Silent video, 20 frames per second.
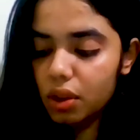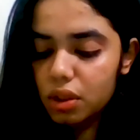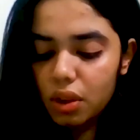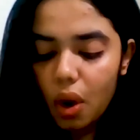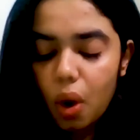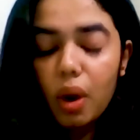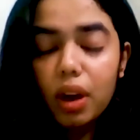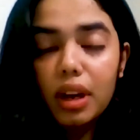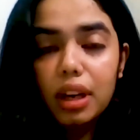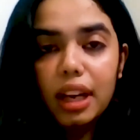on
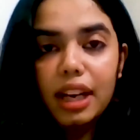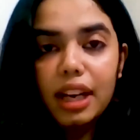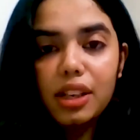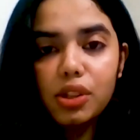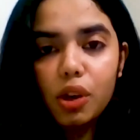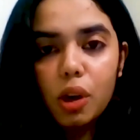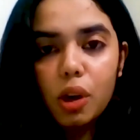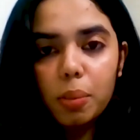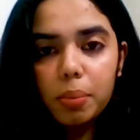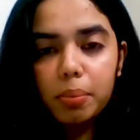online
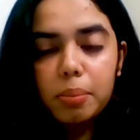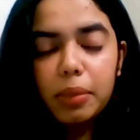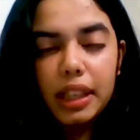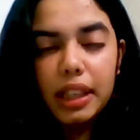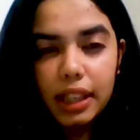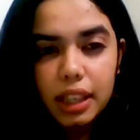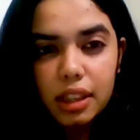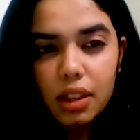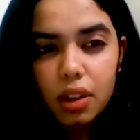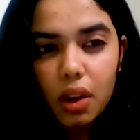shop
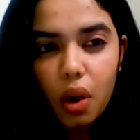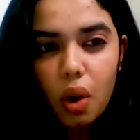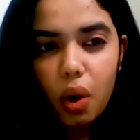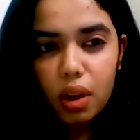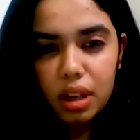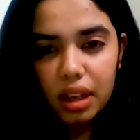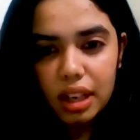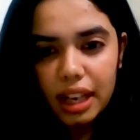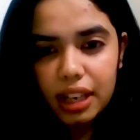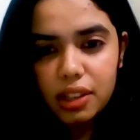making
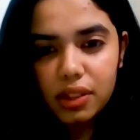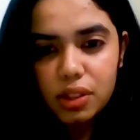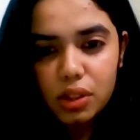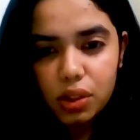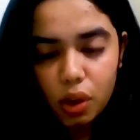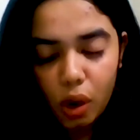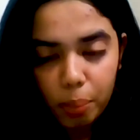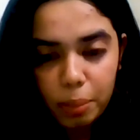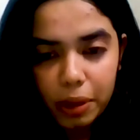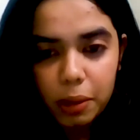online
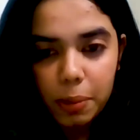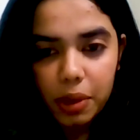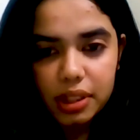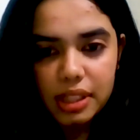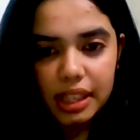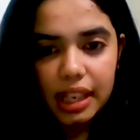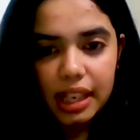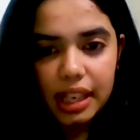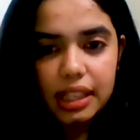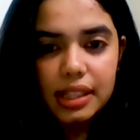shopping
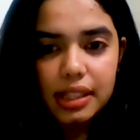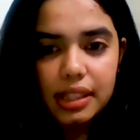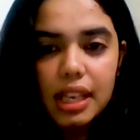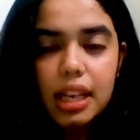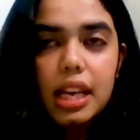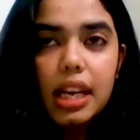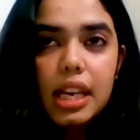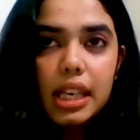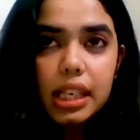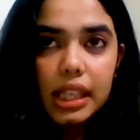process
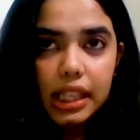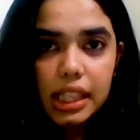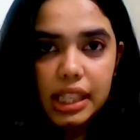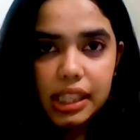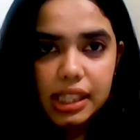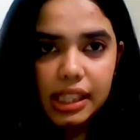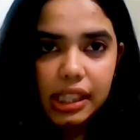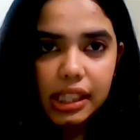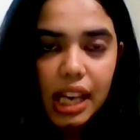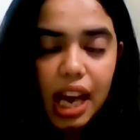
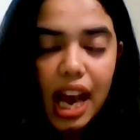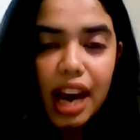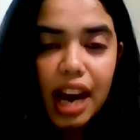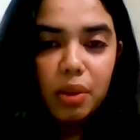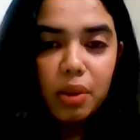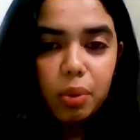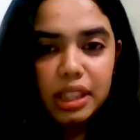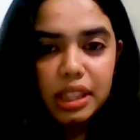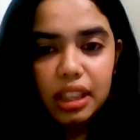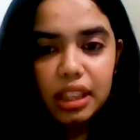easy and
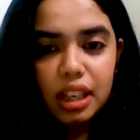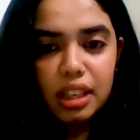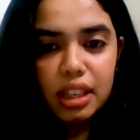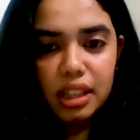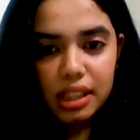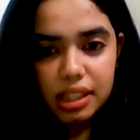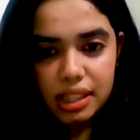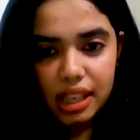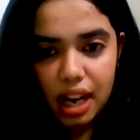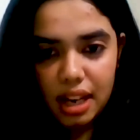very
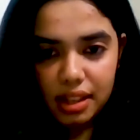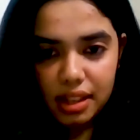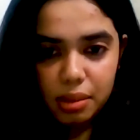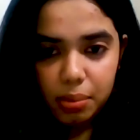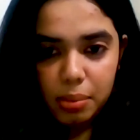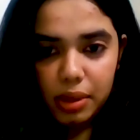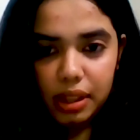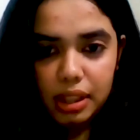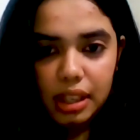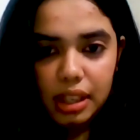
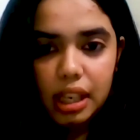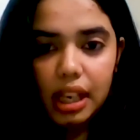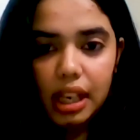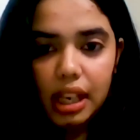understandable.